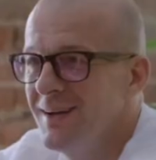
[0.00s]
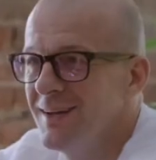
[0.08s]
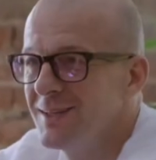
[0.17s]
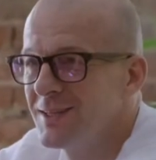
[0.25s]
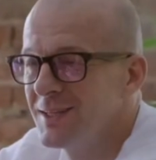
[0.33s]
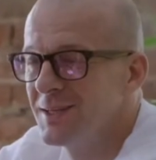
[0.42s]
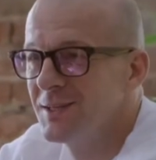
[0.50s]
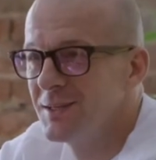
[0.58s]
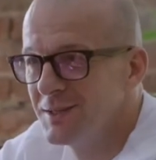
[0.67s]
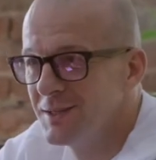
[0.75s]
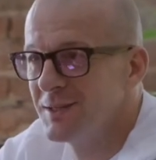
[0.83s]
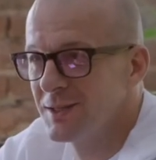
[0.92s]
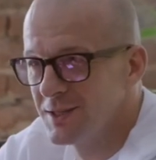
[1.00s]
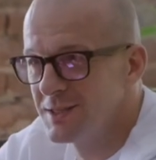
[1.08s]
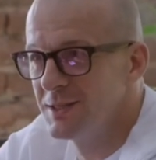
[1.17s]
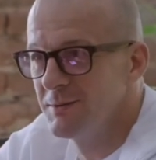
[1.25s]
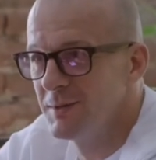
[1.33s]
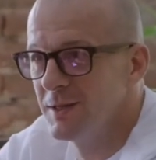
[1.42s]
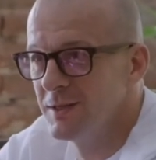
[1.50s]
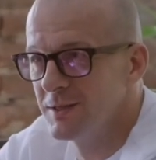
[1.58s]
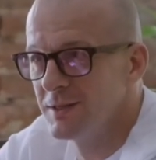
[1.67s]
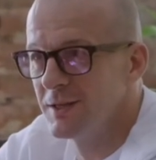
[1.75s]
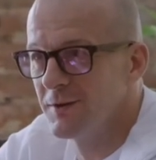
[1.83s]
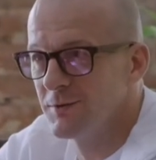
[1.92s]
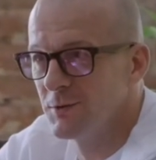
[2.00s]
And of course, you can always be frustrated